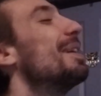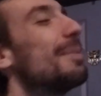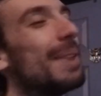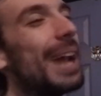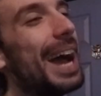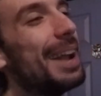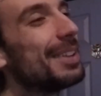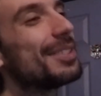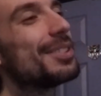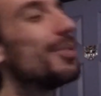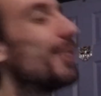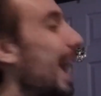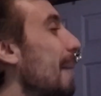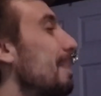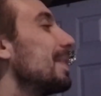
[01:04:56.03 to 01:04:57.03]
But I'm just so
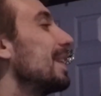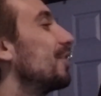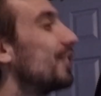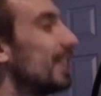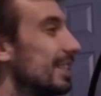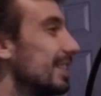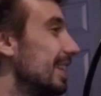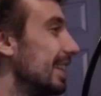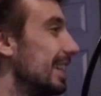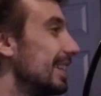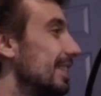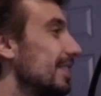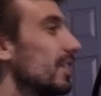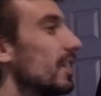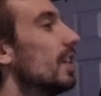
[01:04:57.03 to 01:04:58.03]
happy that she's in
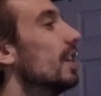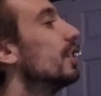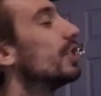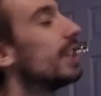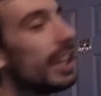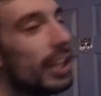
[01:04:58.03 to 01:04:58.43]
this. She